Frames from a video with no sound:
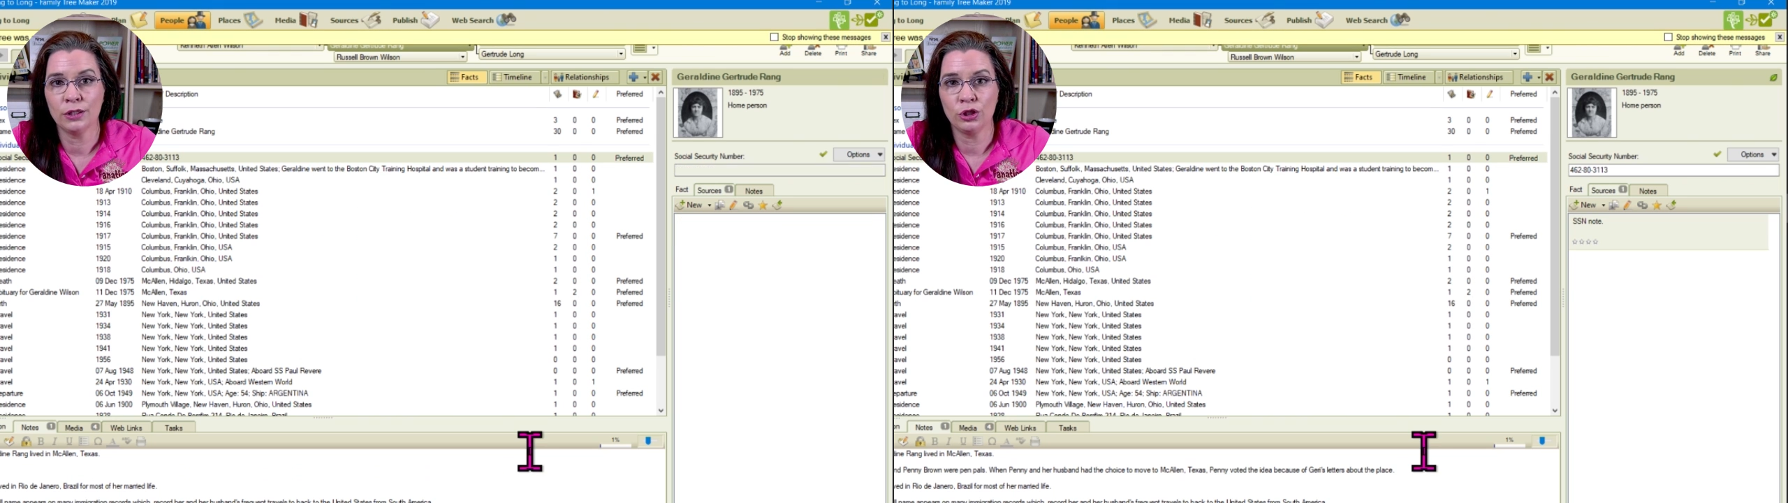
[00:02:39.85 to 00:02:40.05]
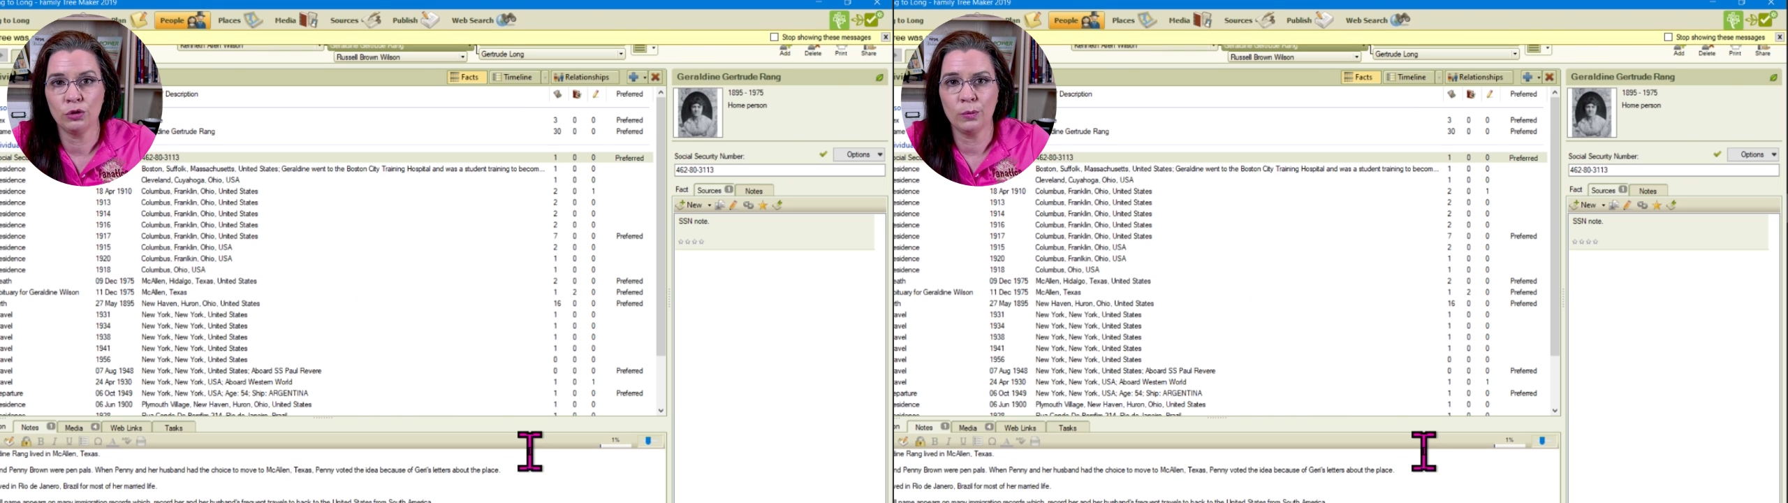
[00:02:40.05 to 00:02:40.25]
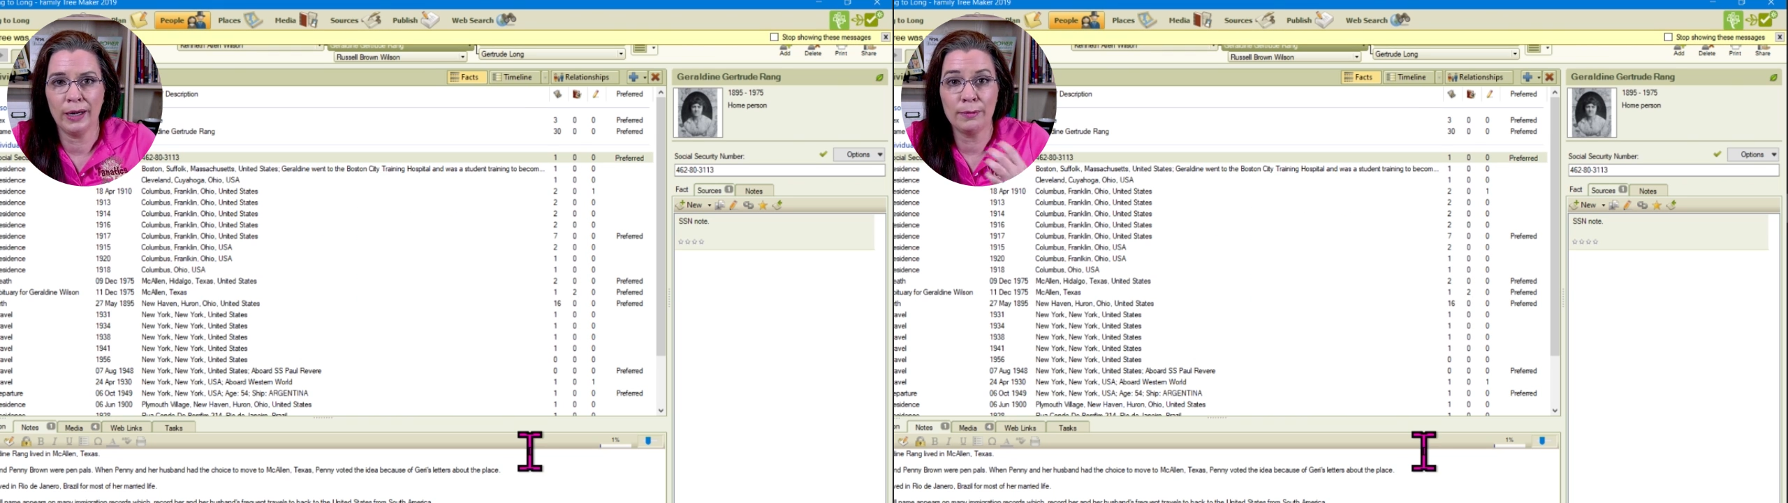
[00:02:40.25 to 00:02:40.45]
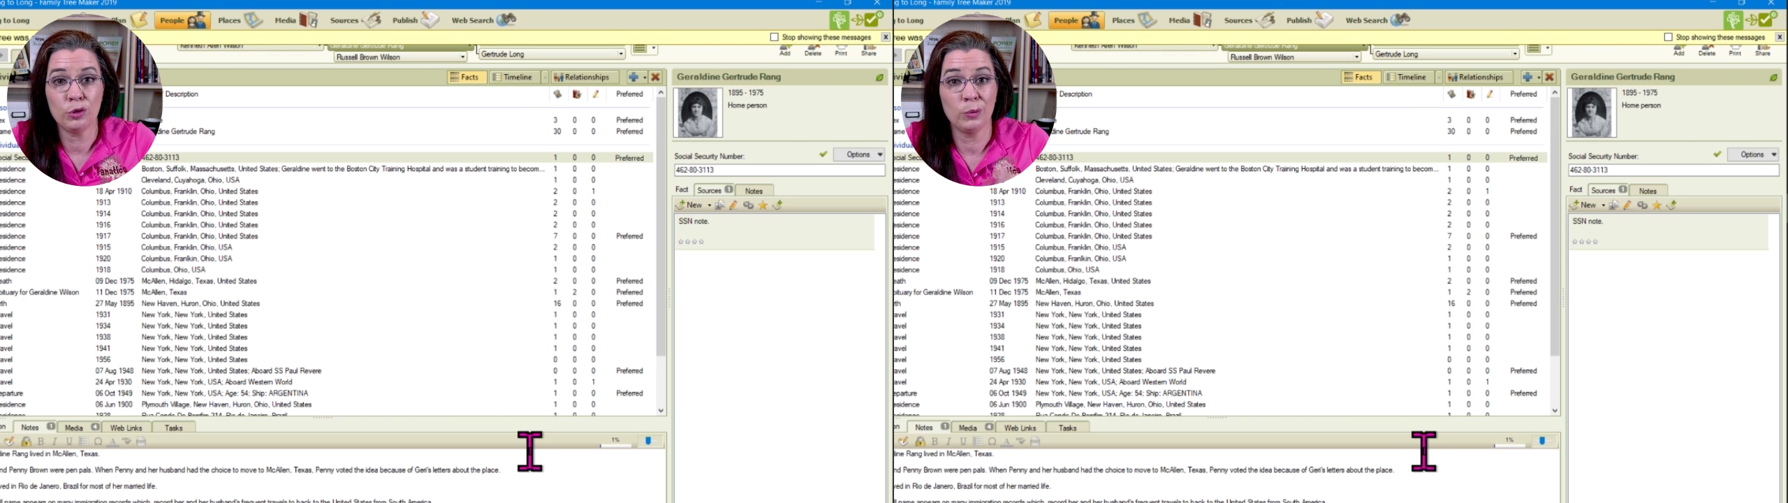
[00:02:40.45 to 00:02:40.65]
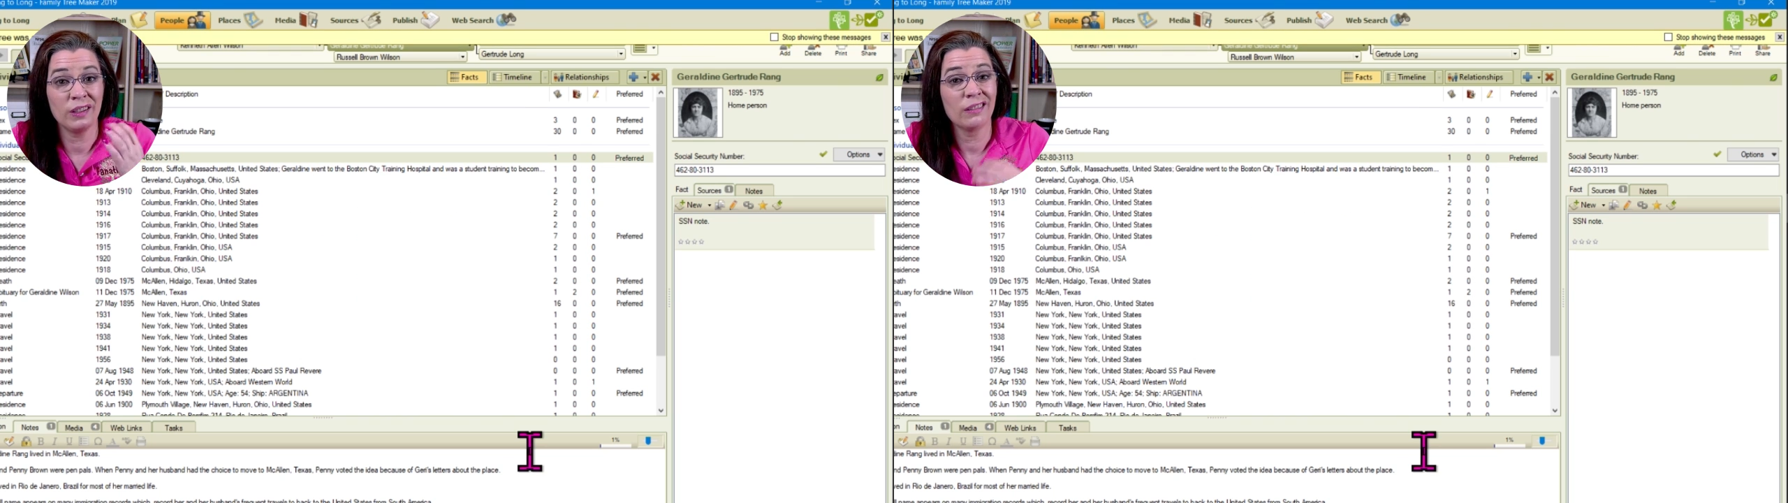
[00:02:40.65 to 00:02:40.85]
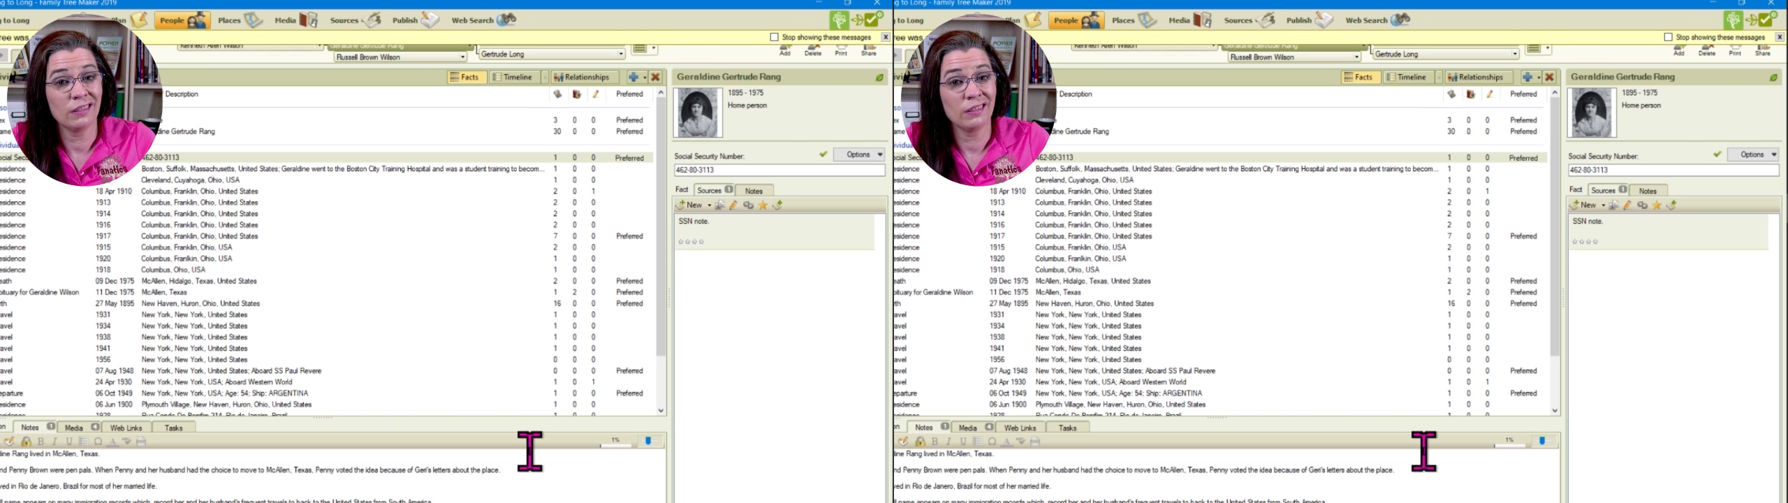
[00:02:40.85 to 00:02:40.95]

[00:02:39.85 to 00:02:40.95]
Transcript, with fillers: to do when I'm doing a